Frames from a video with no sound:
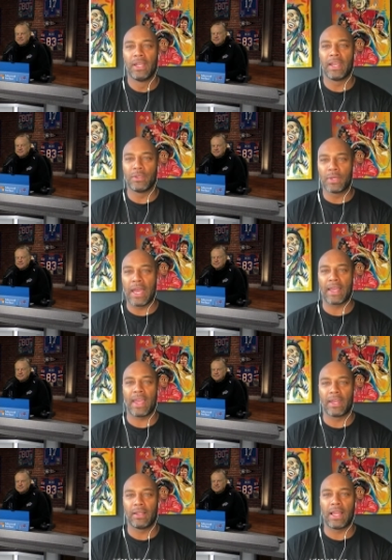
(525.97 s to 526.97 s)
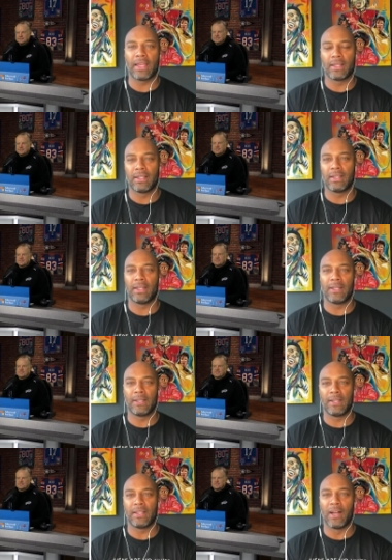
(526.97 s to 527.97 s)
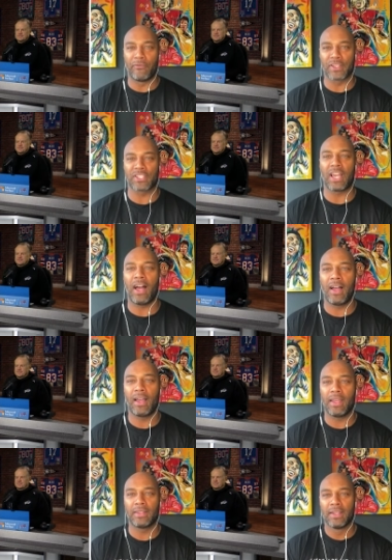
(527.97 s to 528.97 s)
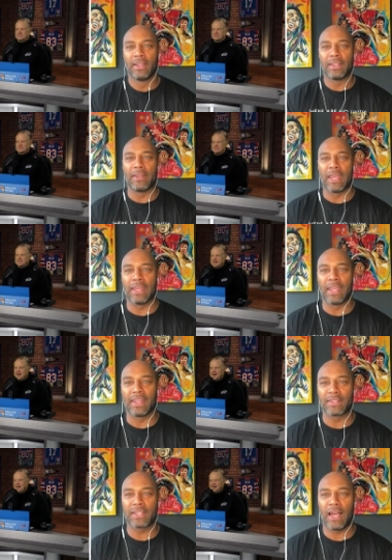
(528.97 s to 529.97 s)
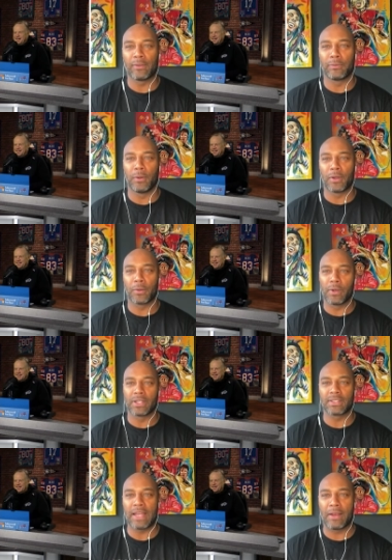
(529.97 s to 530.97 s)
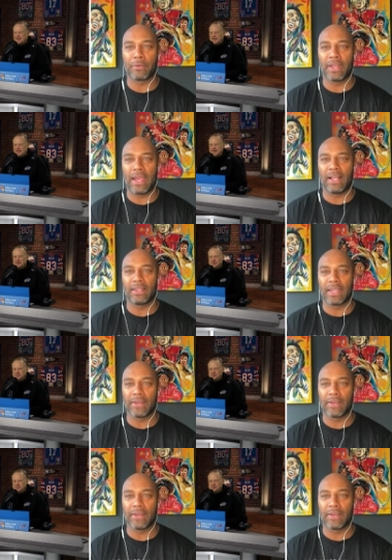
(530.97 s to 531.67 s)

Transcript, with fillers: and you got kind of like a, a, a facade in, in, in, South Florida where it's not reality.